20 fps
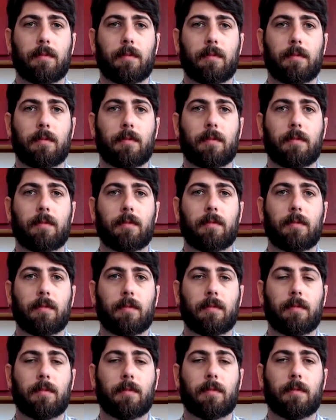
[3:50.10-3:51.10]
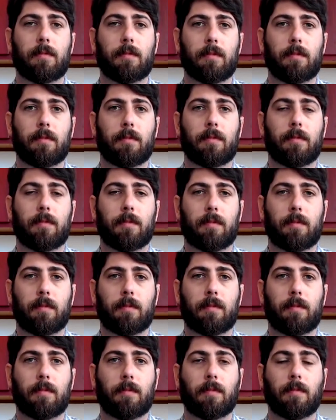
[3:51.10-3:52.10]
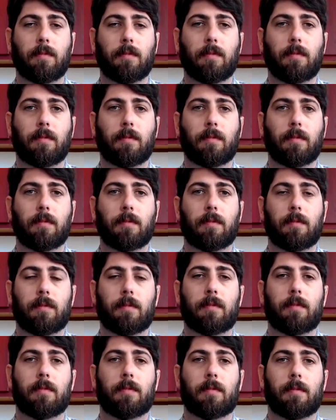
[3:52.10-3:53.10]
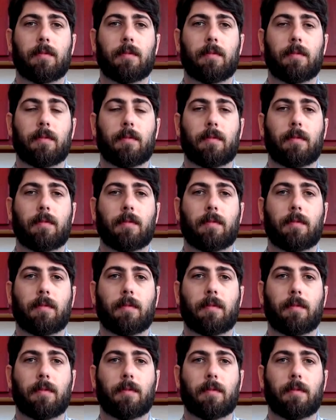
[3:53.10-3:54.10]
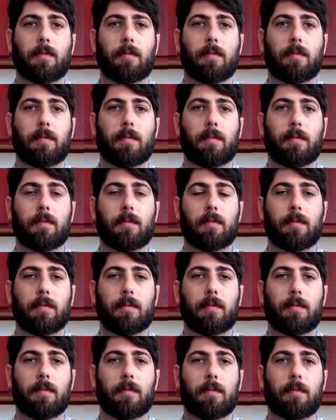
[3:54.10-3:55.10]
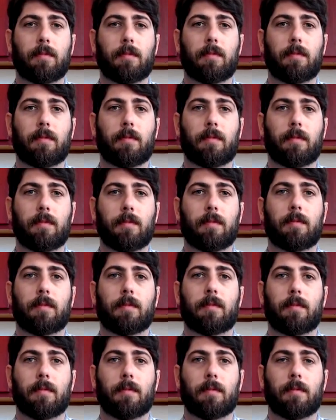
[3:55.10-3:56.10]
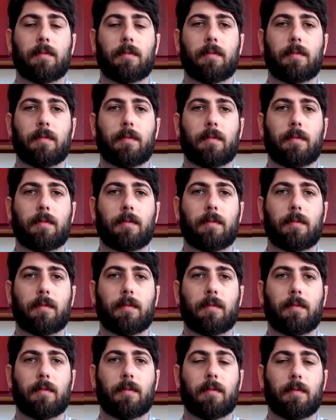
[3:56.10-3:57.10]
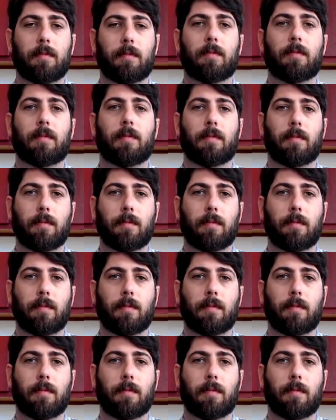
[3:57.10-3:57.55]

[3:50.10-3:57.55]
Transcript: No words are spoken by the person on screen.